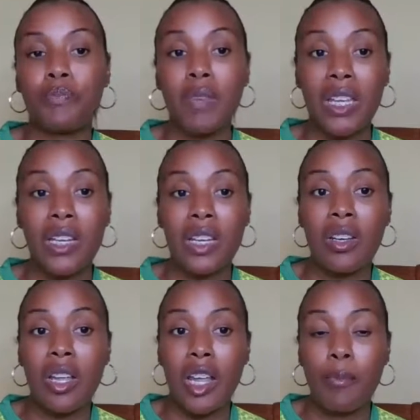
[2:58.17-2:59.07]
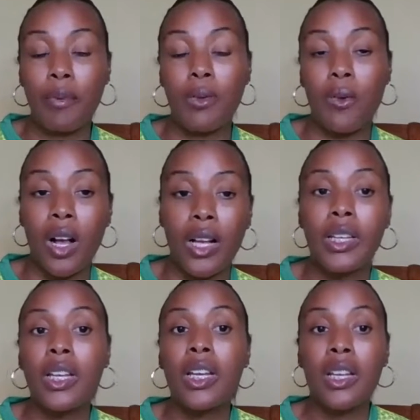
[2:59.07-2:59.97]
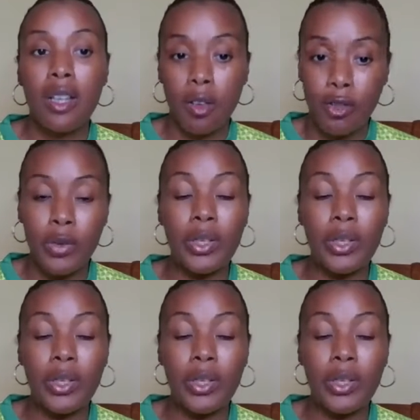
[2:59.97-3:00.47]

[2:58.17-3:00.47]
beginning April 1 of